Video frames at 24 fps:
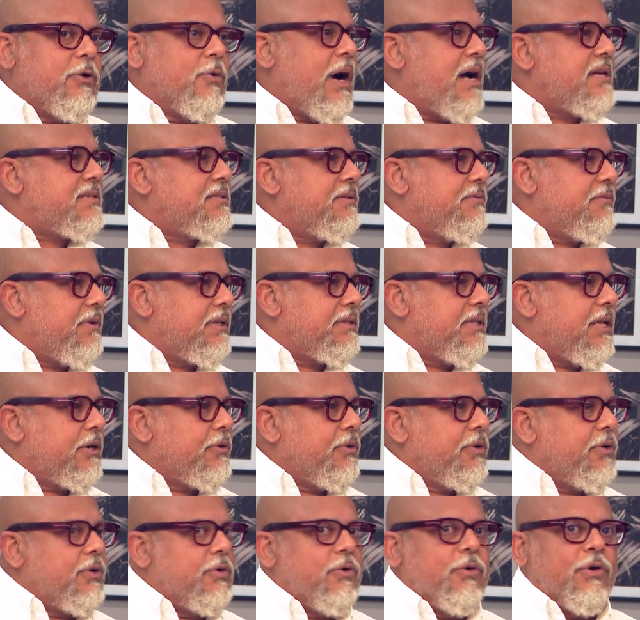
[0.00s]
You ask them what they're
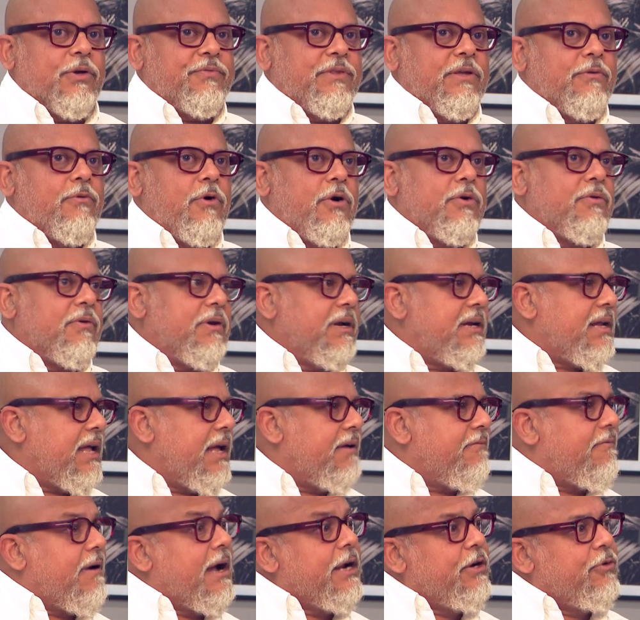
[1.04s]
going to do if they want to
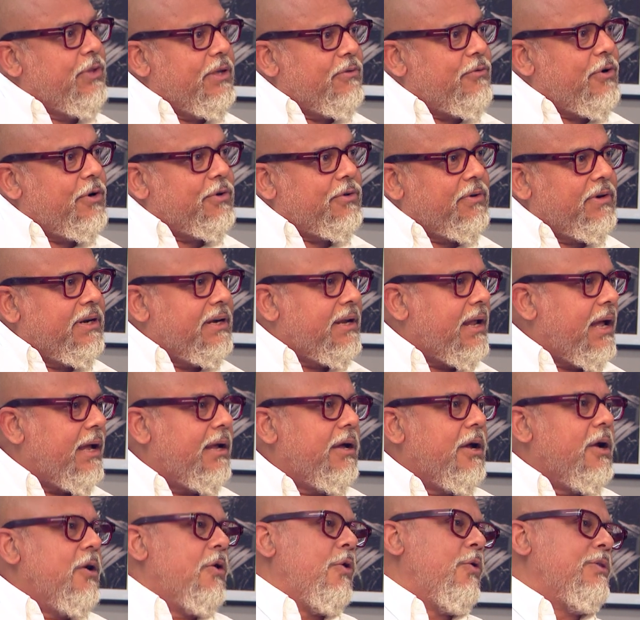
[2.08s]
retire. Why do they want to retire?
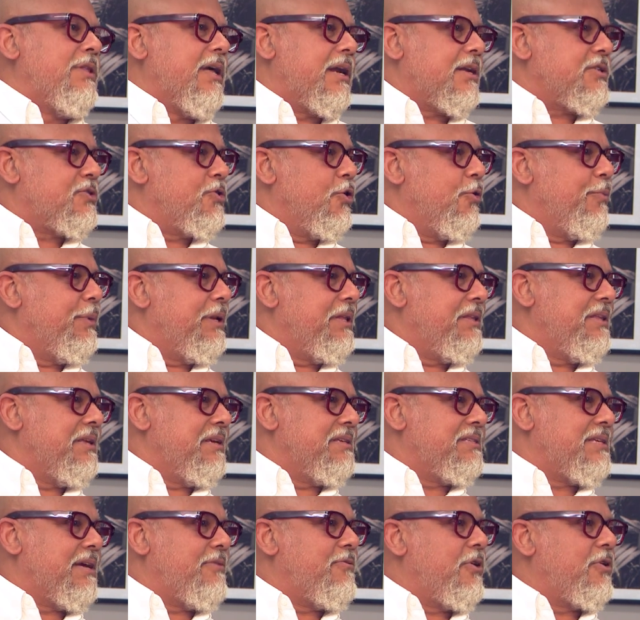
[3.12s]
Oh, there are so many
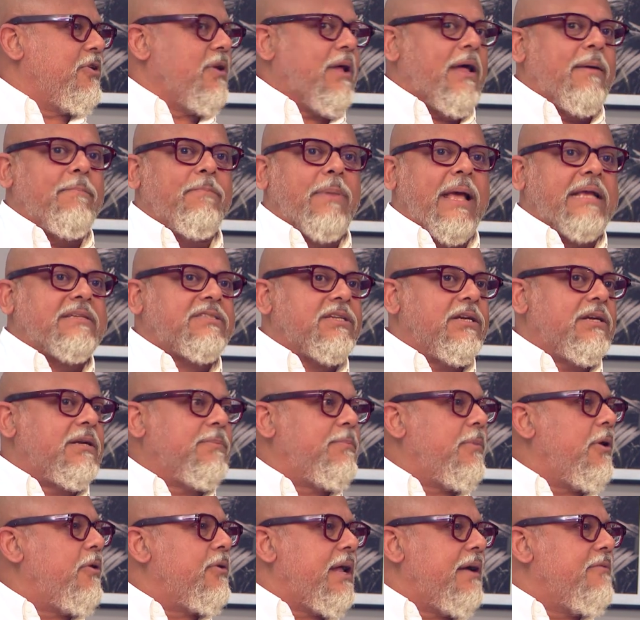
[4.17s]
things I want. To, I'm passionate
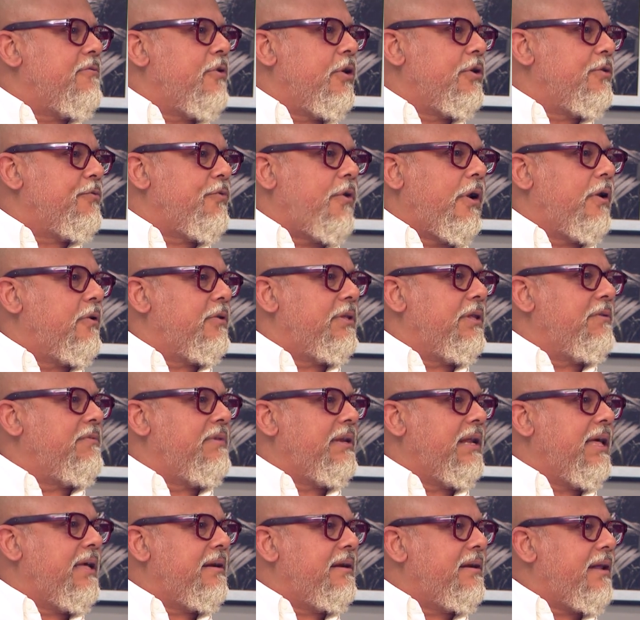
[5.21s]
about. I want to follow them
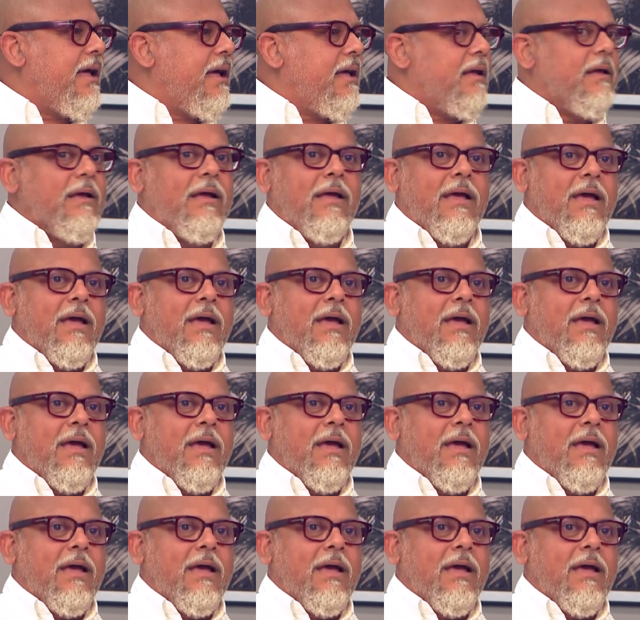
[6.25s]
when I retire.